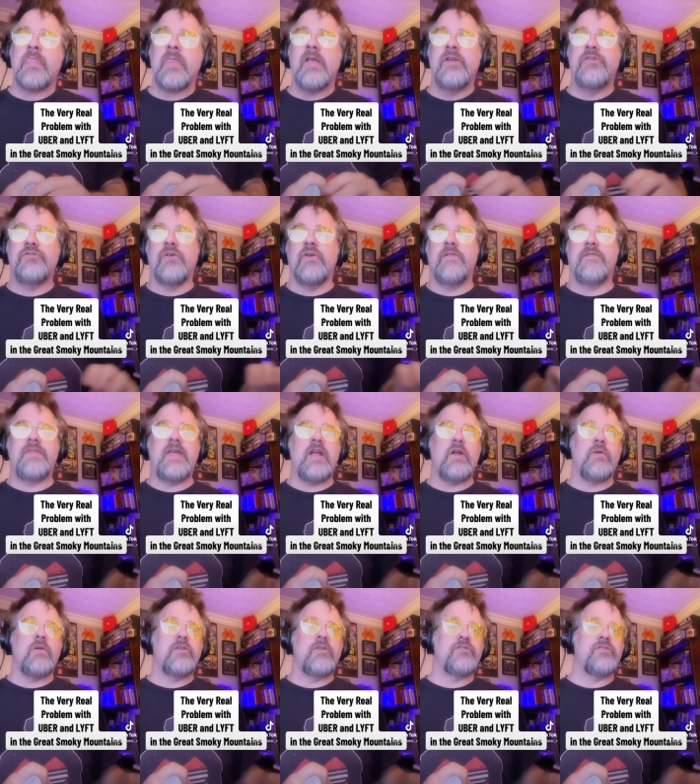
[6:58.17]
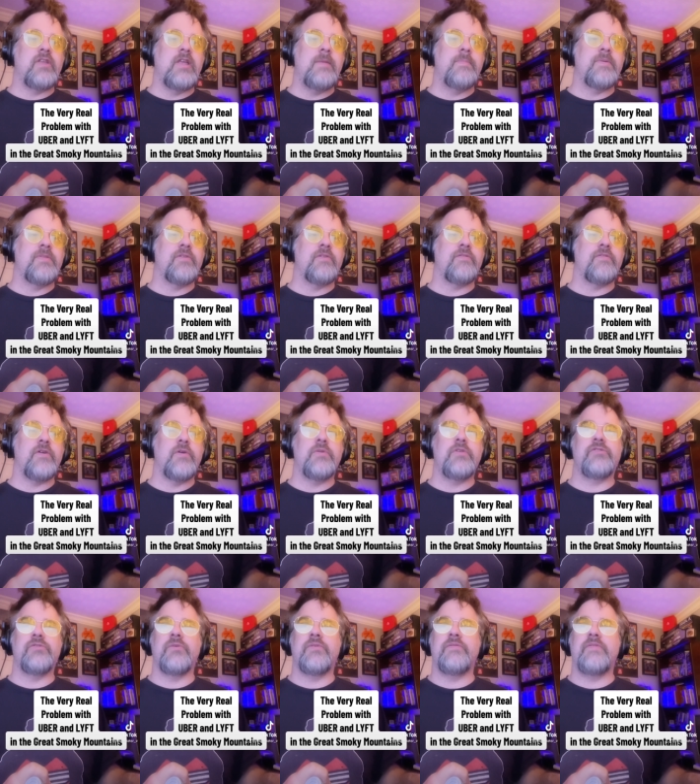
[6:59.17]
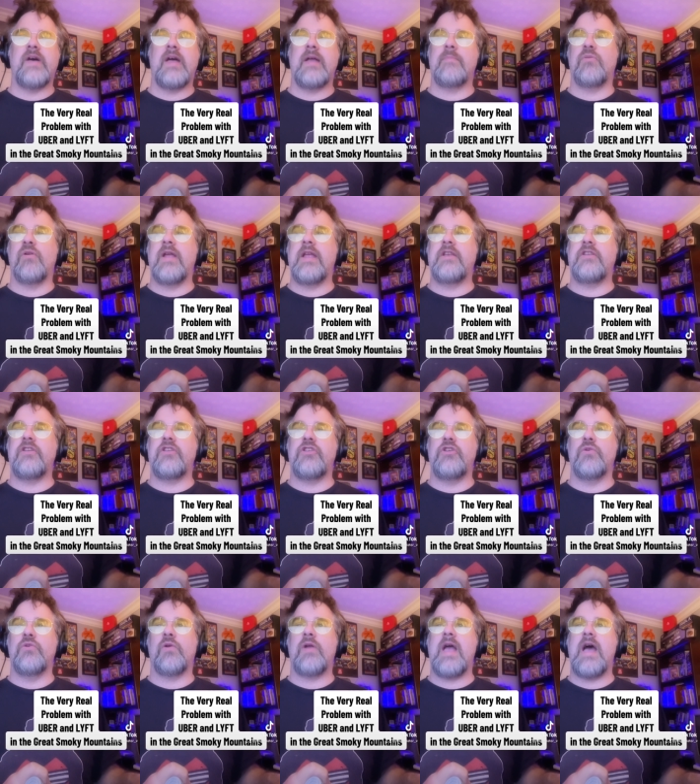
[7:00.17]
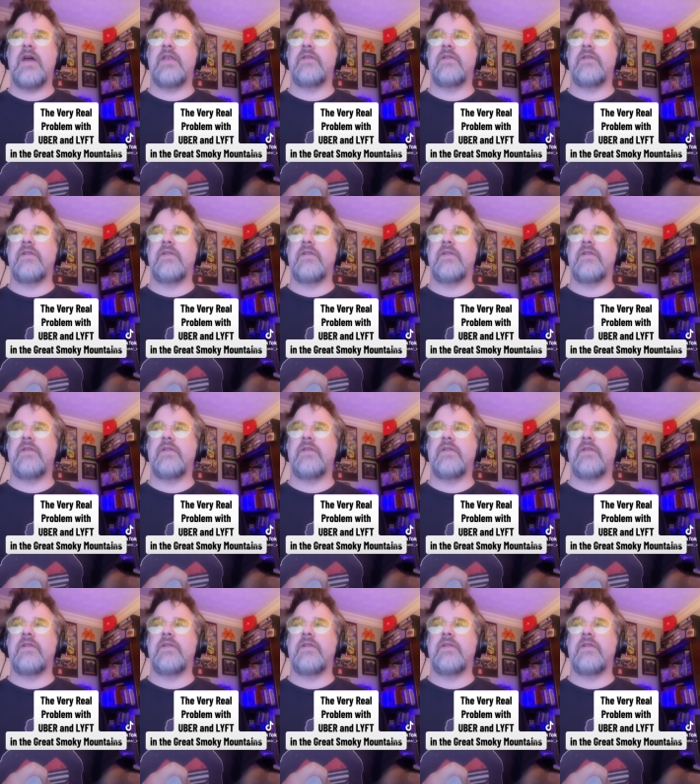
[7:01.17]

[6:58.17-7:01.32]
so if they are asleep and their phone is on vibrate, you are out